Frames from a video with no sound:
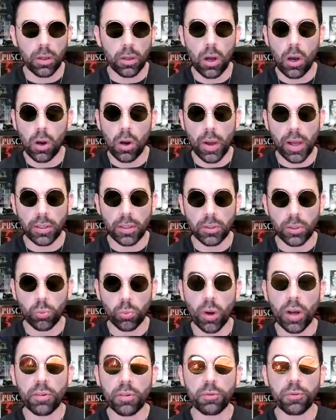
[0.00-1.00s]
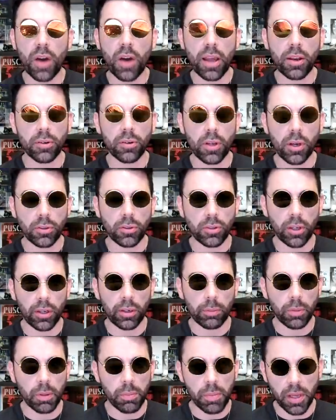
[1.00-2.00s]
Oh, and one final note
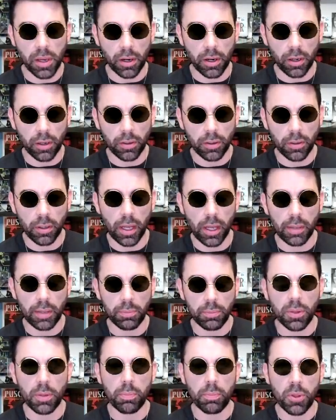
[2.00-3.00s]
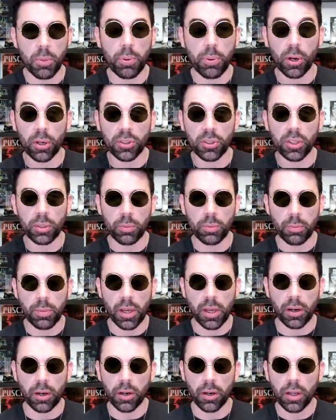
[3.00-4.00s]
on Mimir, uh, the, the person
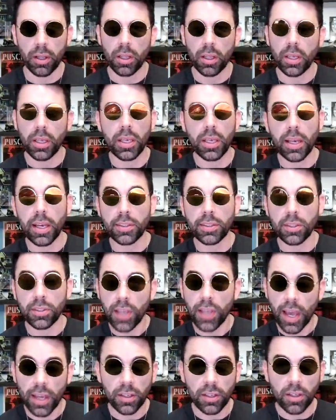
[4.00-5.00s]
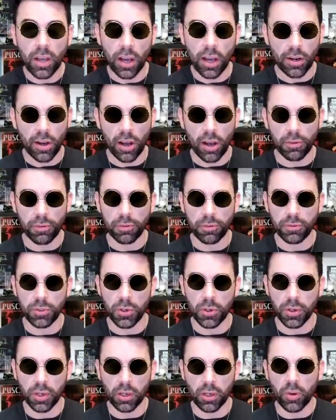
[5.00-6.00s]
Mimir. He gets his head cut off
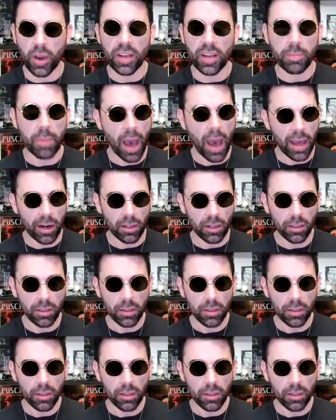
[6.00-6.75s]
during a great battle,